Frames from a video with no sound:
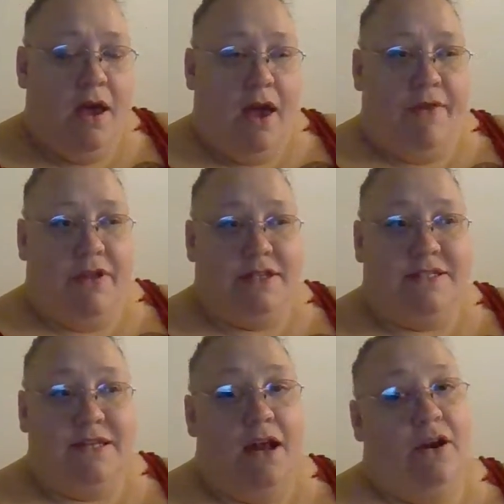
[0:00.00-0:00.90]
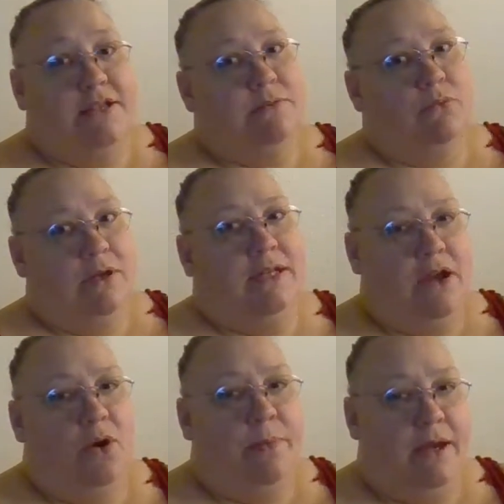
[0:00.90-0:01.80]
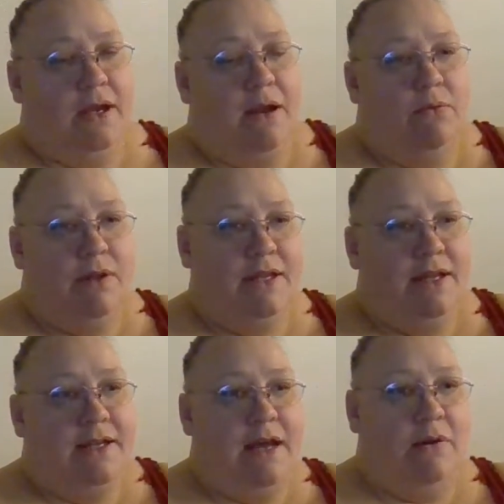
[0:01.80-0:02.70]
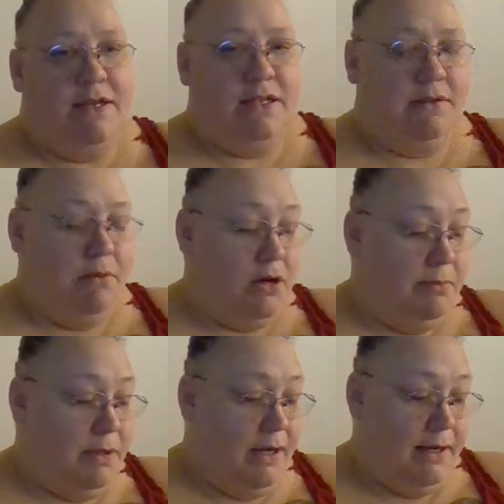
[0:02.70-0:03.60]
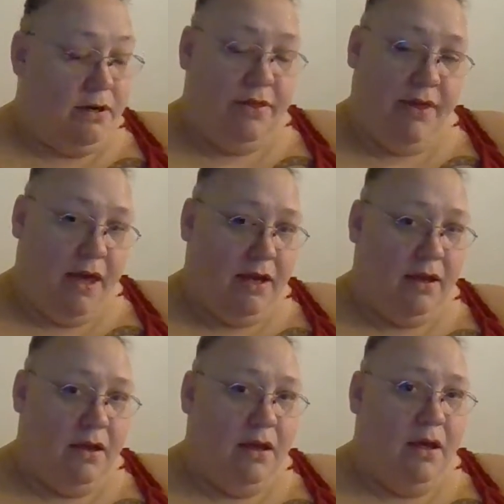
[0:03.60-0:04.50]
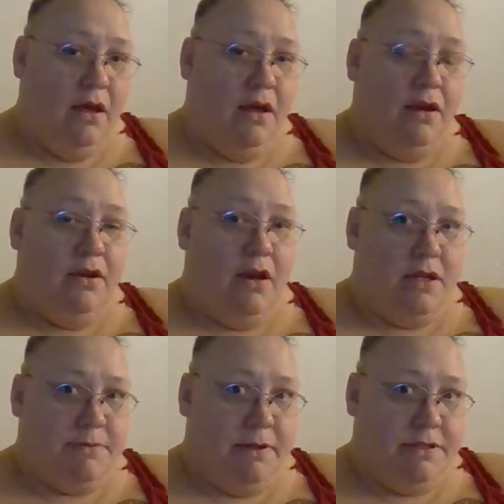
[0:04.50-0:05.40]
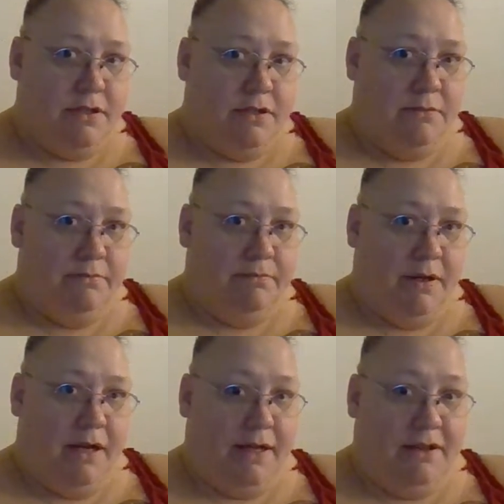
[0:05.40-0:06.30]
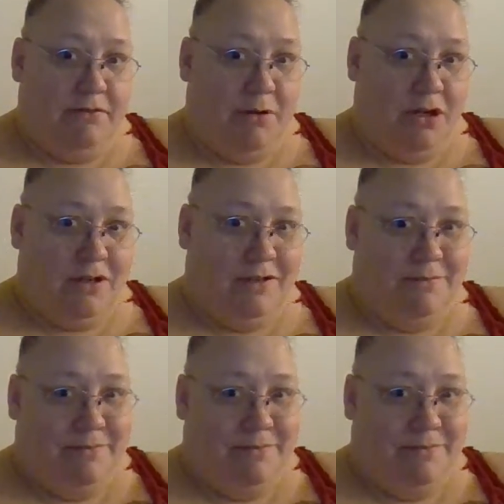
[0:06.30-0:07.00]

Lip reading: And then Saturdays, I'm really hoping, I really liked how I did the Markiplier thing. Not sponsored, but I love Mark.